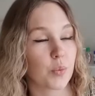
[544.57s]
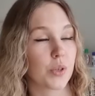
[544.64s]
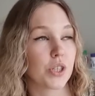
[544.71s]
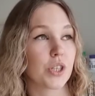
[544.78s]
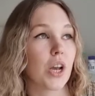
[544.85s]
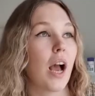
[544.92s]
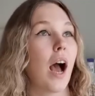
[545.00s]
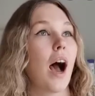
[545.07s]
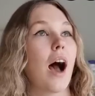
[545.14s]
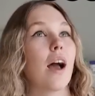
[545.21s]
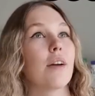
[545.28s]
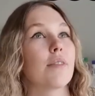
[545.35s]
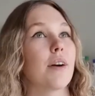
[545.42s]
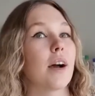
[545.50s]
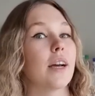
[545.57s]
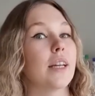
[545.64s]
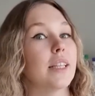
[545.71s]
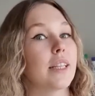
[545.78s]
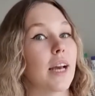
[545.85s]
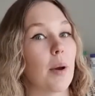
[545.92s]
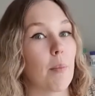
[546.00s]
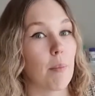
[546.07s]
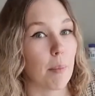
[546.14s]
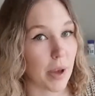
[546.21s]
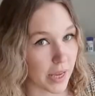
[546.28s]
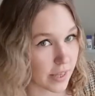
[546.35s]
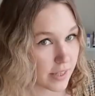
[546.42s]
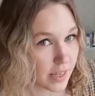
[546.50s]
which I find
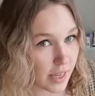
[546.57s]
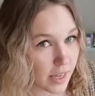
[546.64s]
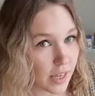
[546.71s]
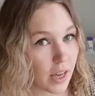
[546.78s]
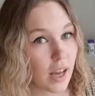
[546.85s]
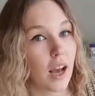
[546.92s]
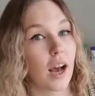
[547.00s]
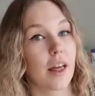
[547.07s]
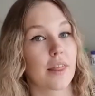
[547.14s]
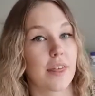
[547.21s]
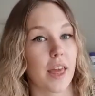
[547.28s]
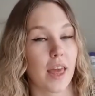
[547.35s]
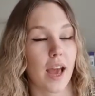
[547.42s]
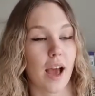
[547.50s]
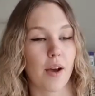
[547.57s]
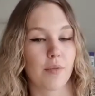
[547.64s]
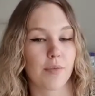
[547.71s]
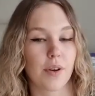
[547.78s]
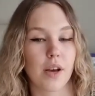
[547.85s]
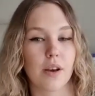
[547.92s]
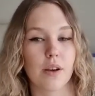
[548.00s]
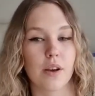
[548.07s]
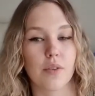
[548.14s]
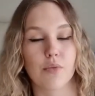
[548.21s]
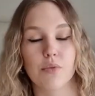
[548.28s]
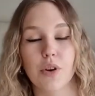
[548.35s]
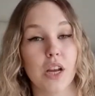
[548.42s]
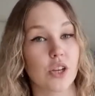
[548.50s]
amazing. They have a
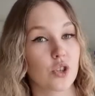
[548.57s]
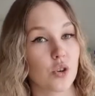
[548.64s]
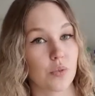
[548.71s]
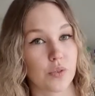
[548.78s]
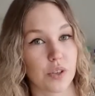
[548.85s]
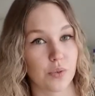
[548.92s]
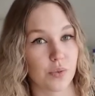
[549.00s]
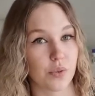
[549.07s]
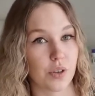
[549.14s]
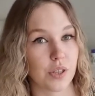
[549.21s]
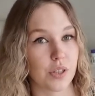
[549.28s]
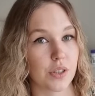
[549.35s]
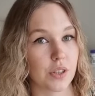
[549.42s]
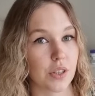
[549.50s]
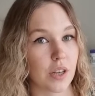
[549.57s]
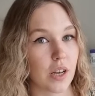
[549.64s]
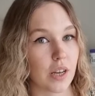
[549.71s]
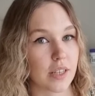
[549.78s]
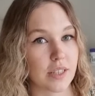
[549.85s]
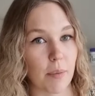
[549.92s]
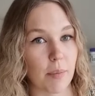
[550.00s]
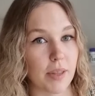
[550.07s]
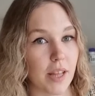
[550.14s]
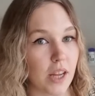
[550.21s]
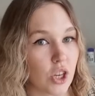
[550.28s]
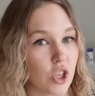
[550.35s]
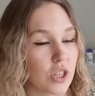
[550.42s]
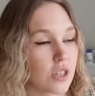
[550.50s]
range of different
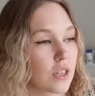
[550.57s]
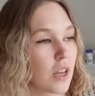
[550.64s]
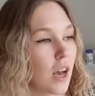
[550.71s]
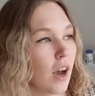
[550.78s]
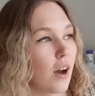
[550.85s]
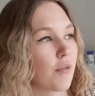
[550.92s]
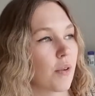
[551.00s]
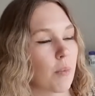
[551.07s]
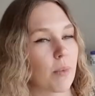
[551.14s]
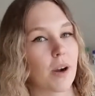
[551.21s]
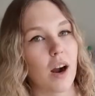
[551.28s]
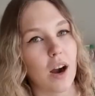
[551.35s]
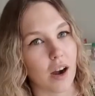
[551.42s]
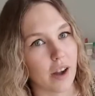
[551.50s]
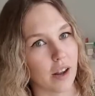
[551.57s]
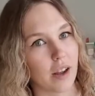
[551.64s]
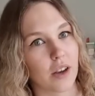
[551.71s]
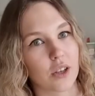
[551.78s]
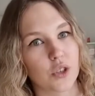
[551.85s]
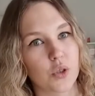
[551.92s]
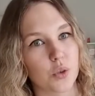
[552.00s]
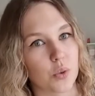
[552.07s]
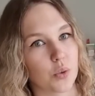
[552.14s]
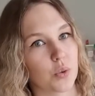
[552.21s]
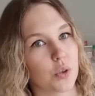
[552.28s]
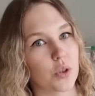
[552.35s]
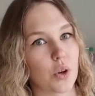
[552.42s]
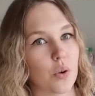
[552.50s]
examinations, from cardiac to,
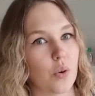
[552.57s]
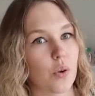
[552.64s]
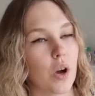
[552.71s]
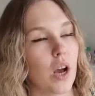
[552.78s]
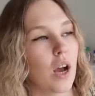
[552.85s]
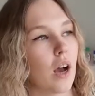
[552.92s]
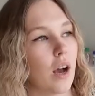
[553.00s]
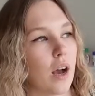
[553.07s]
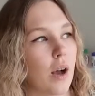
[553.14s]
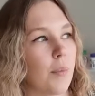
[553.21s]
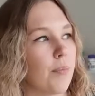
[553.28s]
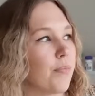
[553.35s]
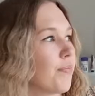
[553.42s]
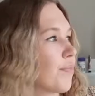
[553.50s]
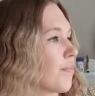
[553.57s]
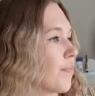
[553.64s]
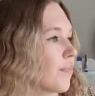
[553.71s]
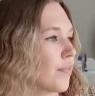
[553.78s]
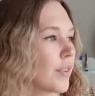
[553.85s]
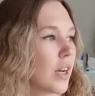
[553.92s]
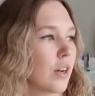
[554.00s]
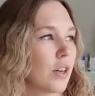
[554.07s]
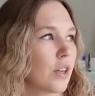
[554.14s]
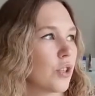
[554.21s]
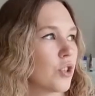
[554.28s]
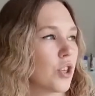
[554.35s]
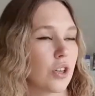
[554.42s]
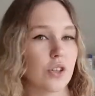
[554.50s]
you know,
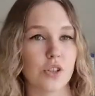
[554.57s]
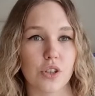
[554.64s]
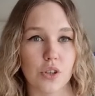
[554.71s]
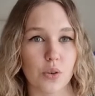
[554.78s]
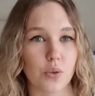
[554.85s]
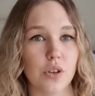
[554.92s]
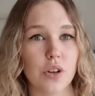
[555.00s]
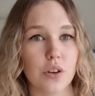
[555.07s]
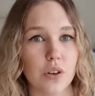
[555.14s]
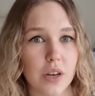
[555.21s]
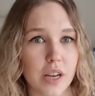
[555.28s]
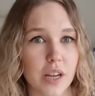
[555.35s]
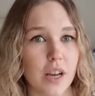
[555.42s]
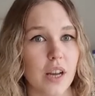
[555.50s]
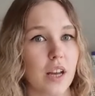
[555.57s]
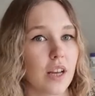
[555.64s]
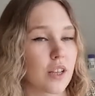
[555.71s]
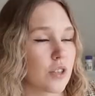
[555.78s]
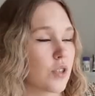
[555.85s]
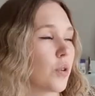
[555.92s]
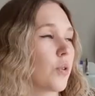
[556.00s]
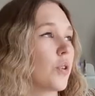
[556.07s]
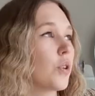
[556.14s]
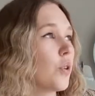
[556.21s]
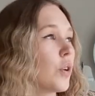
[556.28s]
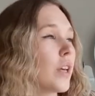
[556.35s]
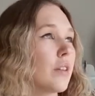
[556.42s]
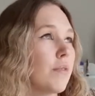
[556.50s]
genitourinary. So
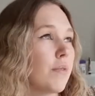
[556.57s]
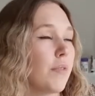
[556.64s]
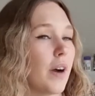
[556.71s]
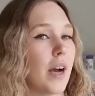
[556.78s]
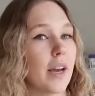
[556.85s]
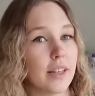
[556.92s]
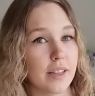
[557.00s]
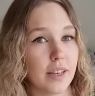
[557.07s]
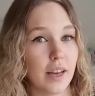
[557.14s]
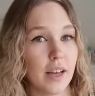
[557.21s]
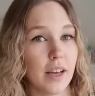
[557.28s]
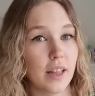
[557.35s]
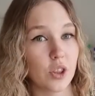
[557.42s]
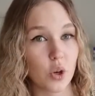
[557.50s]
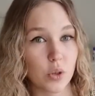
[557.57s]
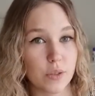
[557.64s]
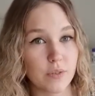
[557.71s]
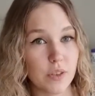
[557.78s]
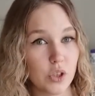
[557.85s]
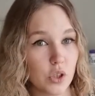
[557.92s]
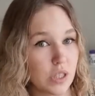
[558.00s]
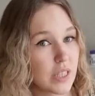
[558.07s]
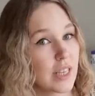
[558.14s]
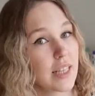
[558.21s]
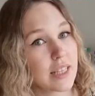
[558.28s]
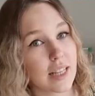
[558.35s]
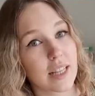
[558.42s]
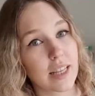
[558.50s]
you can find those videos
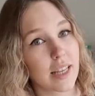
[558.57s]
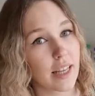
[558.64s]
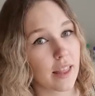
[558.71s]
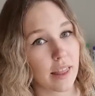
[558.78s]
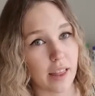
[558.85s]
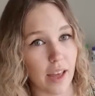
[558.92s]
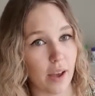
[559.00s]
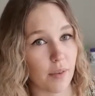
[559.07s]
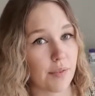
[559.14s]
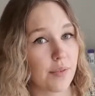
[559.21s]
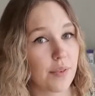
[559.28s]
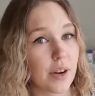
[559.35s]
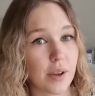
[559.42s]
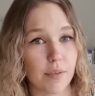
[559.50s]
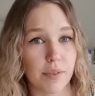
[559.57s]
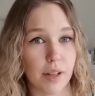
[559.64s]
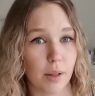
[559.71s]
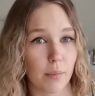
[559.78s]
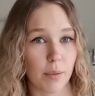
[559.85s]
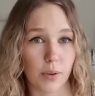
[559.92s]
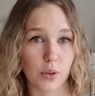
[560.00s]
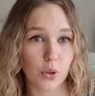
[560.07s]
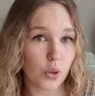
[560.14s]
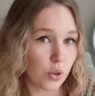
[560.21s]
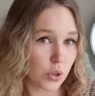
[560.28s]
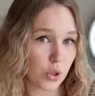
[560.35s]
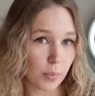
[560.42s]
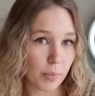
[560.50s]
easily. They are free, available on
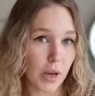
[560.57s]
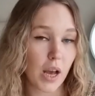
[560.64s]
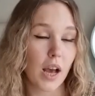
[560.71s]
YouTube.